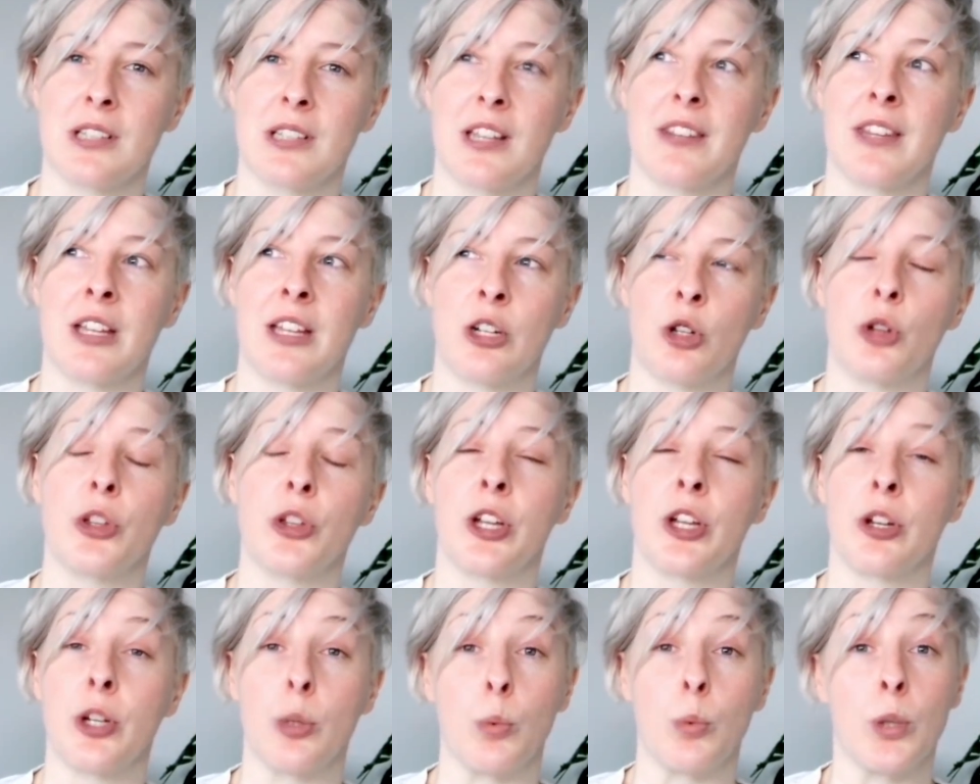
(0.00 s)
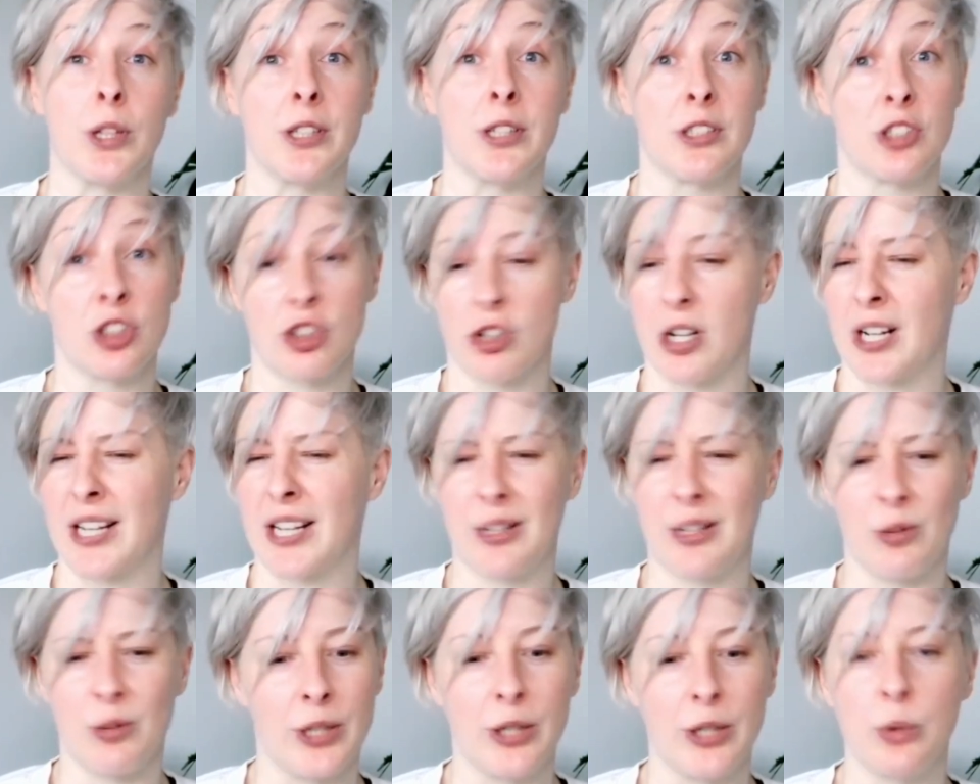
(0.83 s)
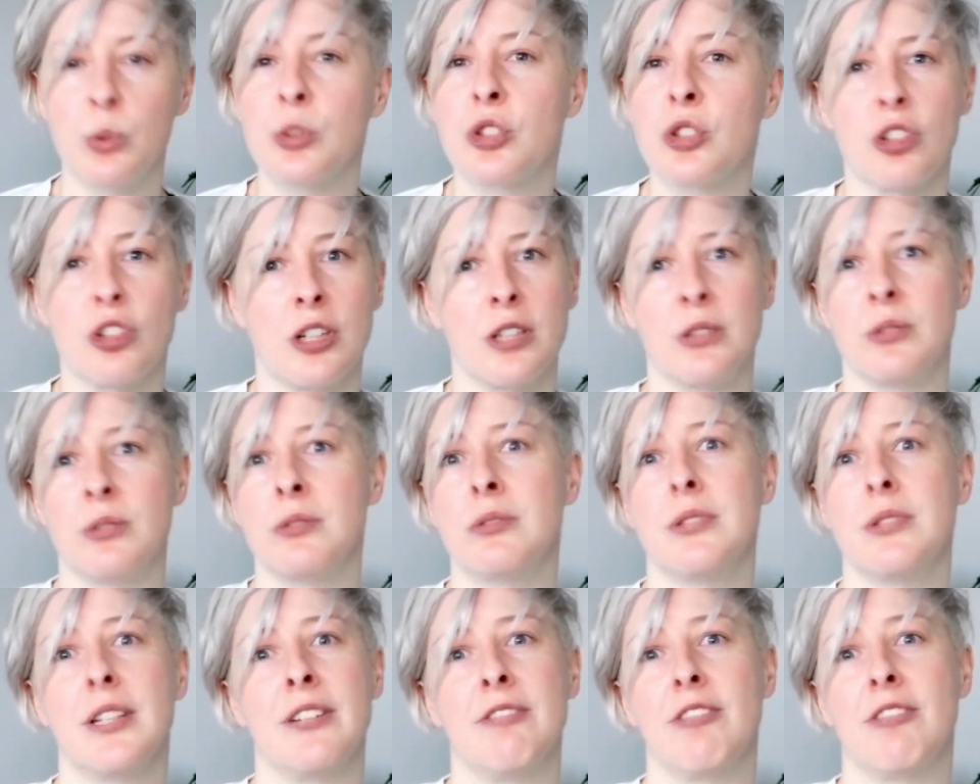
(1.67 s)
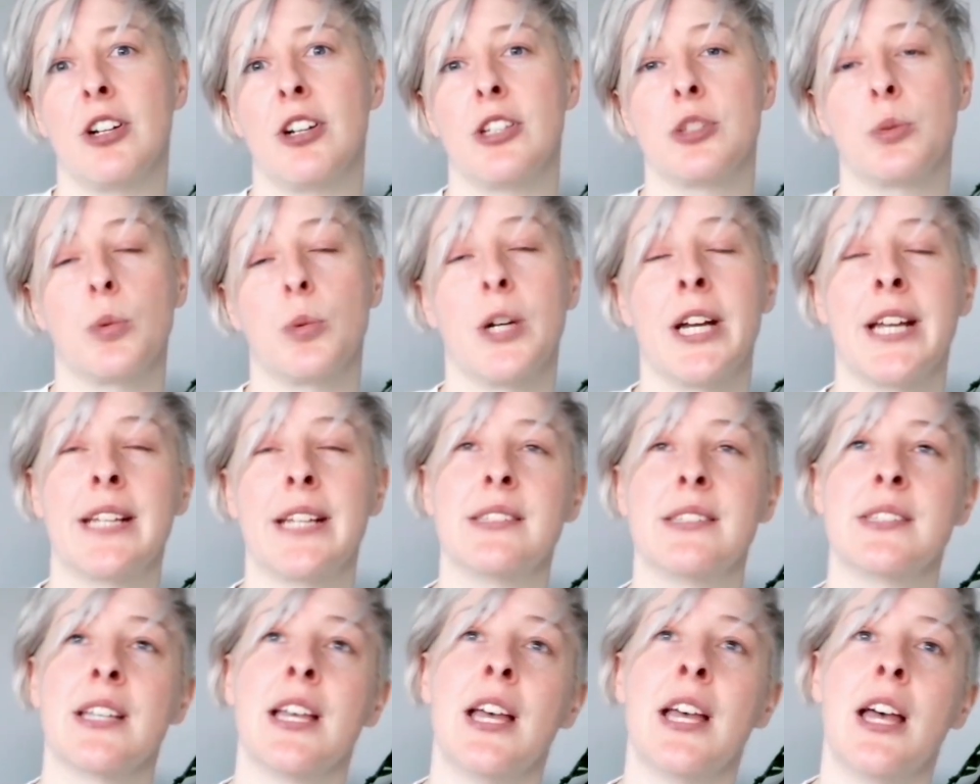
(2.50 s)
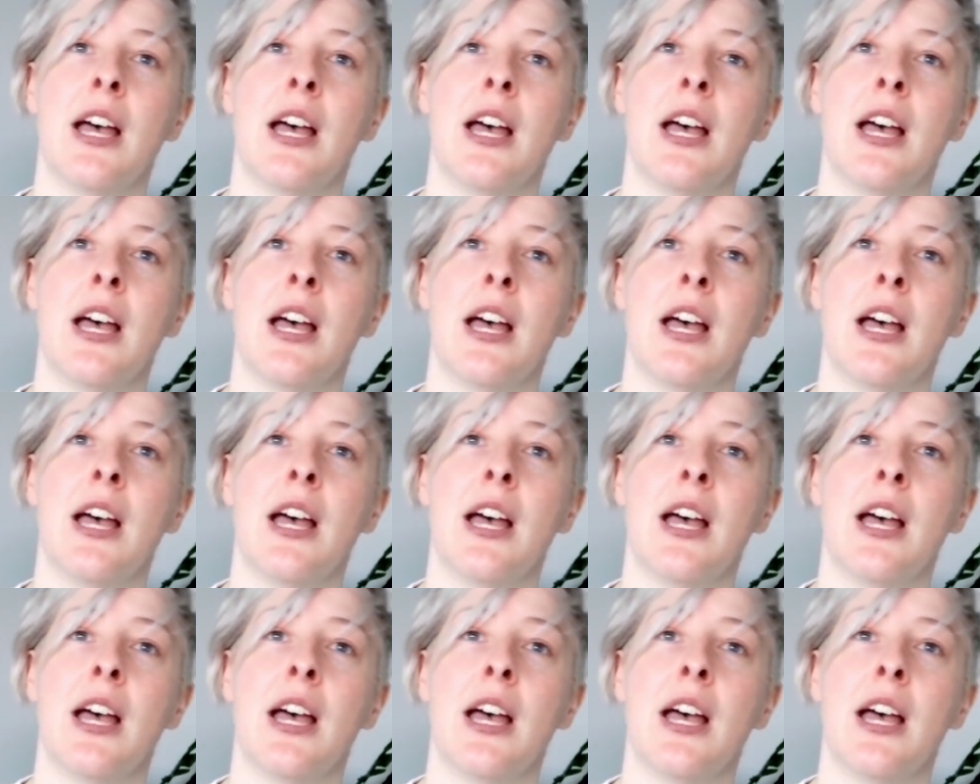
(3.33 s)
Like, they're not the only one that's struggling. We all struggle in various ways.